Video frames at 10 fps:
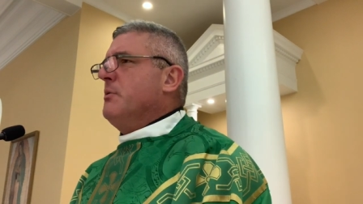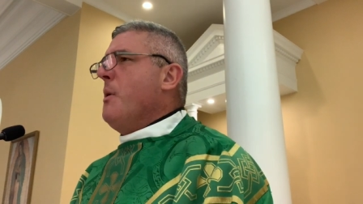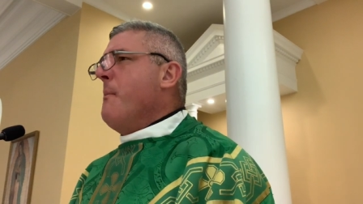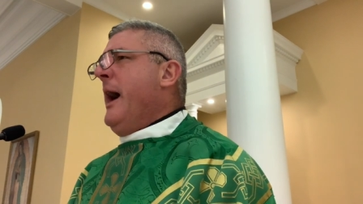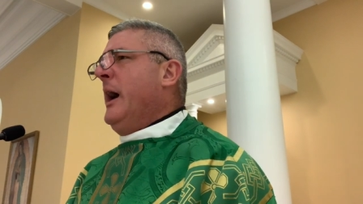
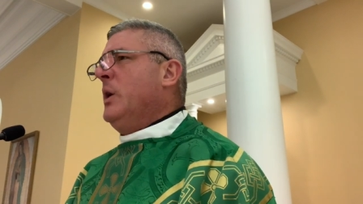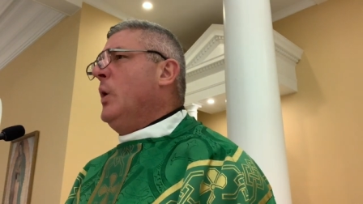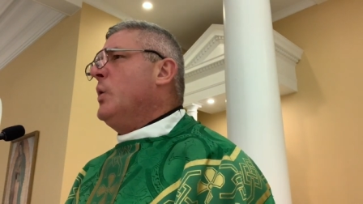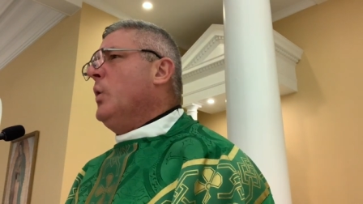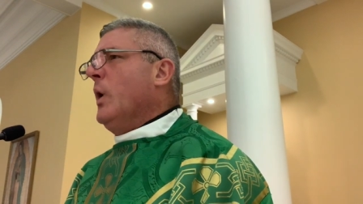
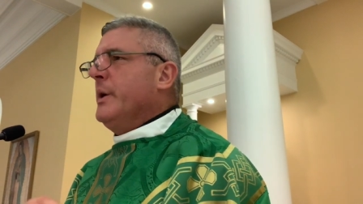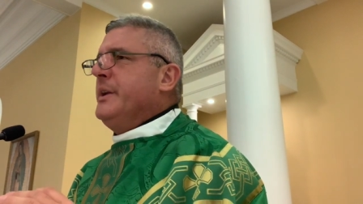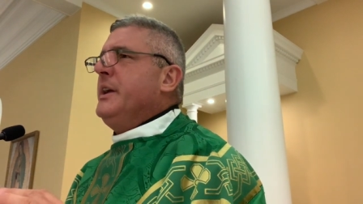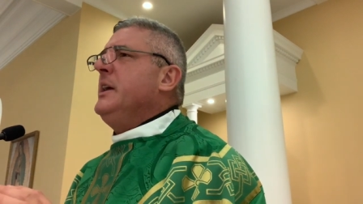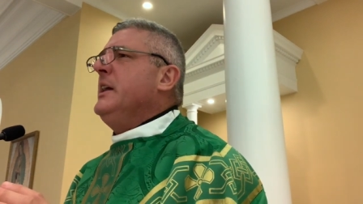Romano
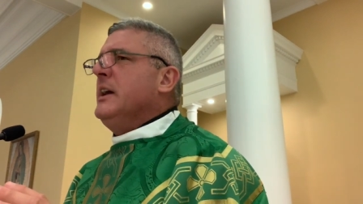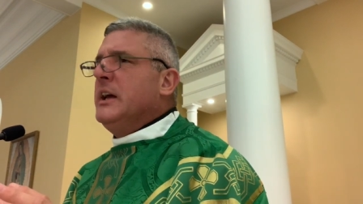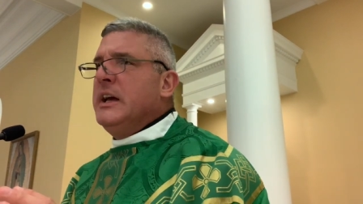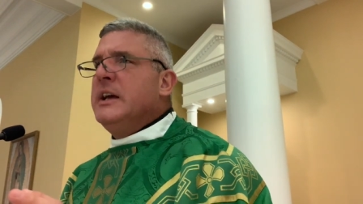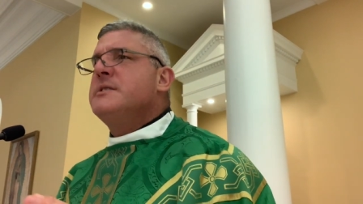
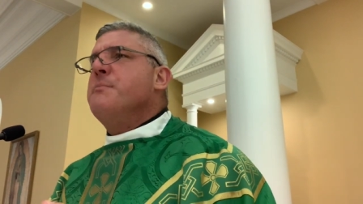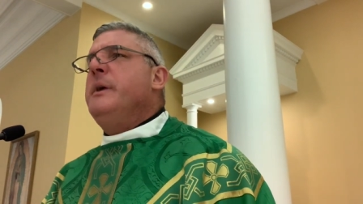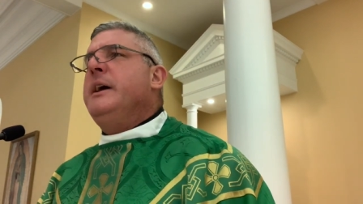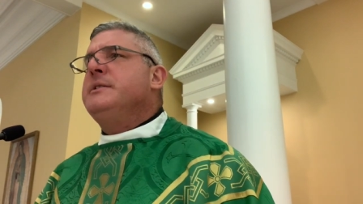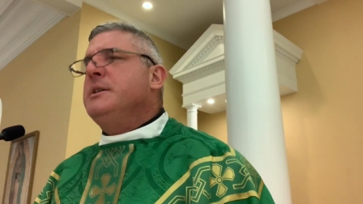Guardini. It's an
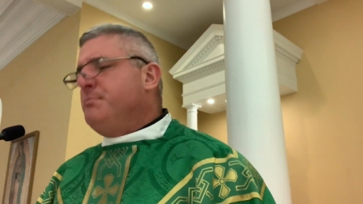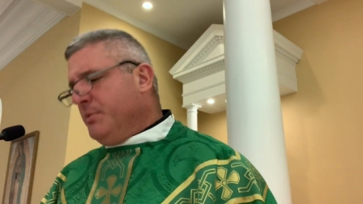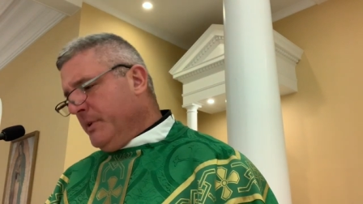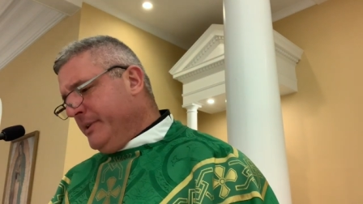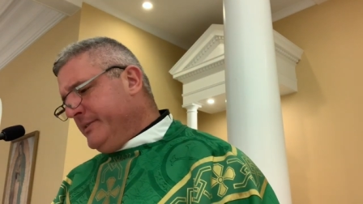amazing
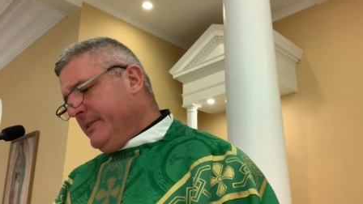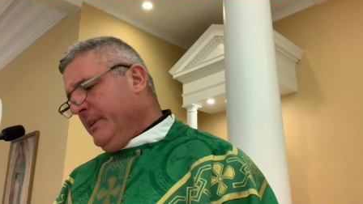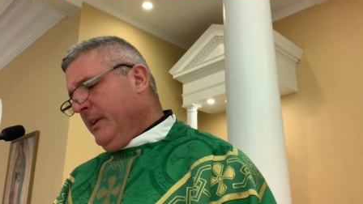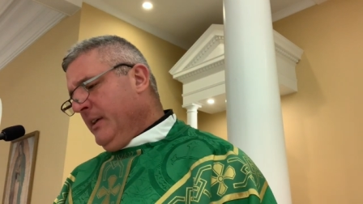priest.